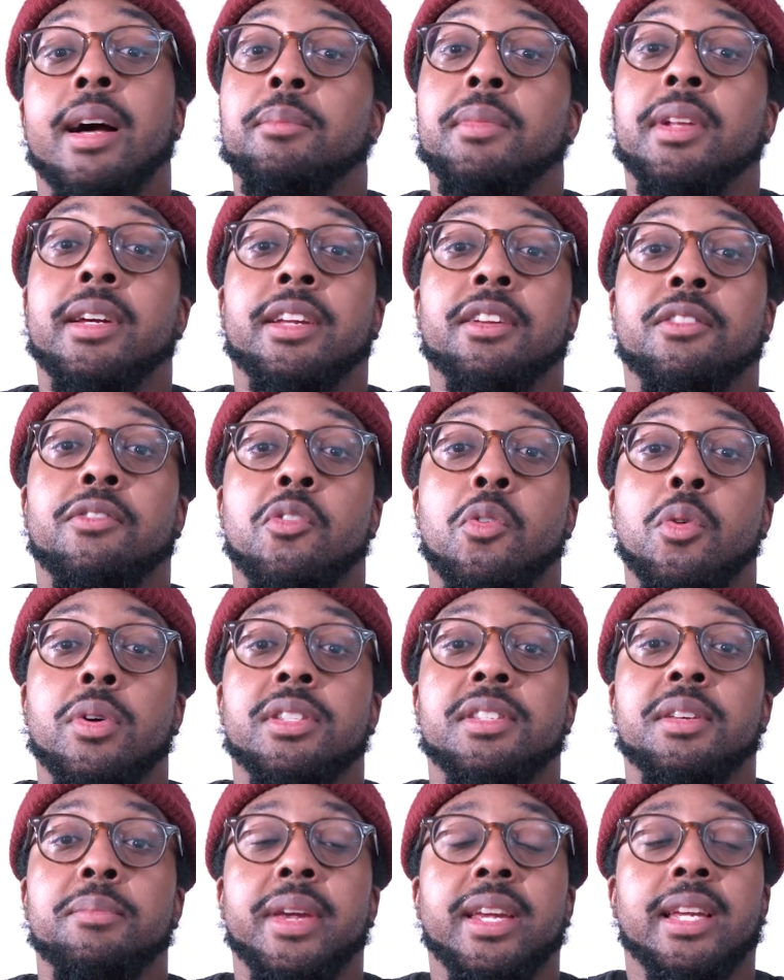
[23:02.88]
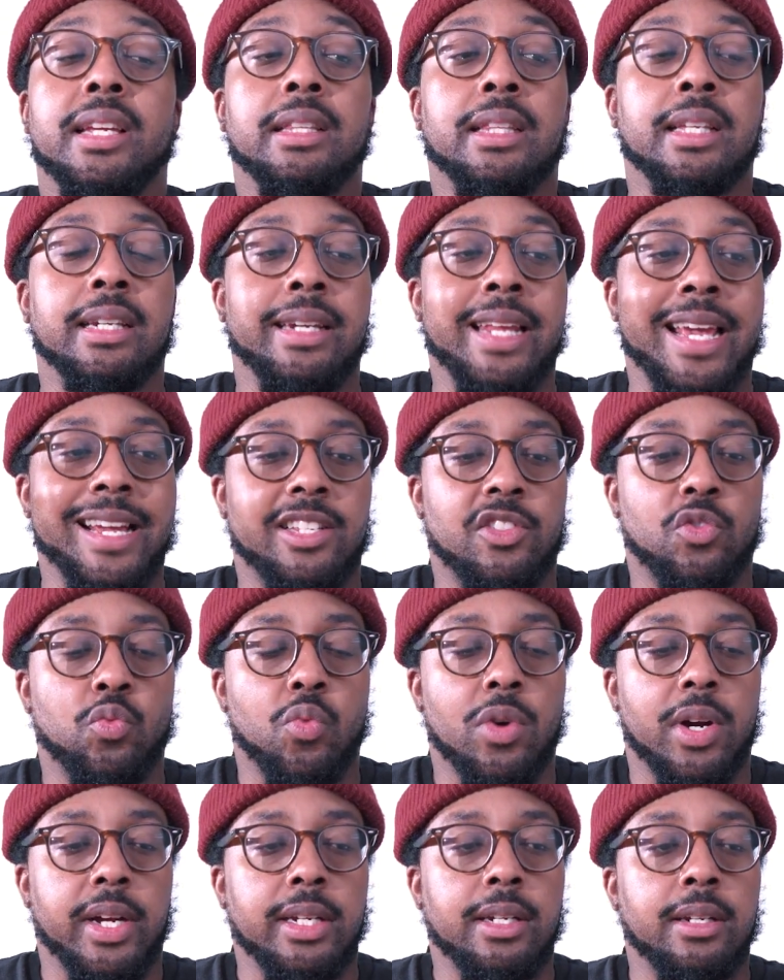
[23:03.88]
I'm looking forward to making the next
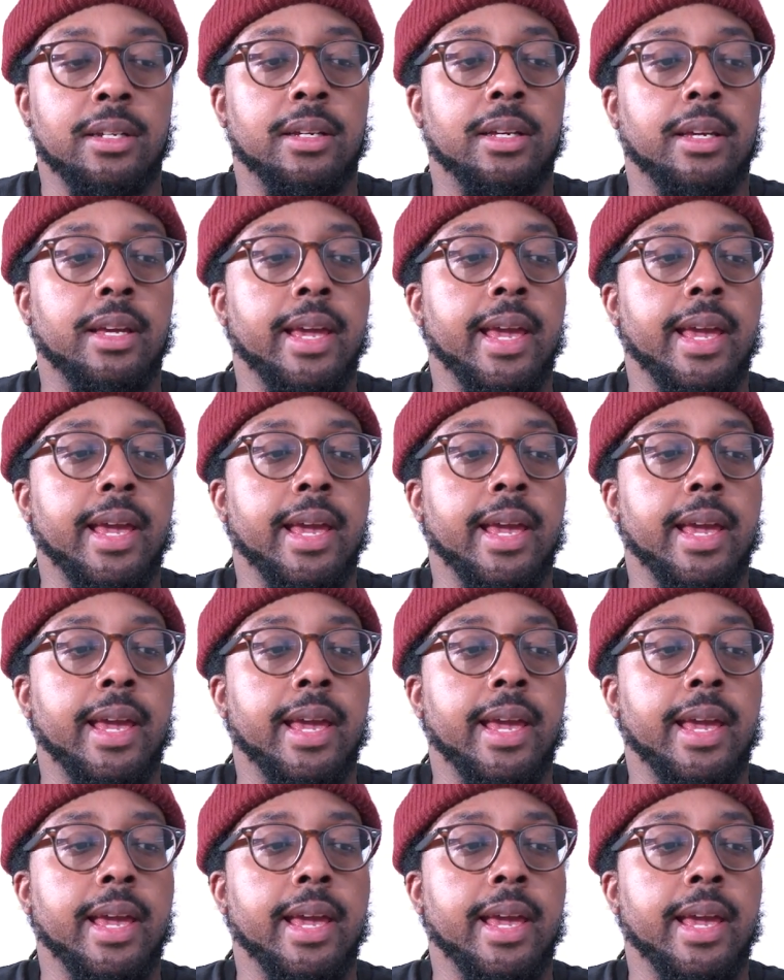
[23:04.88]
one.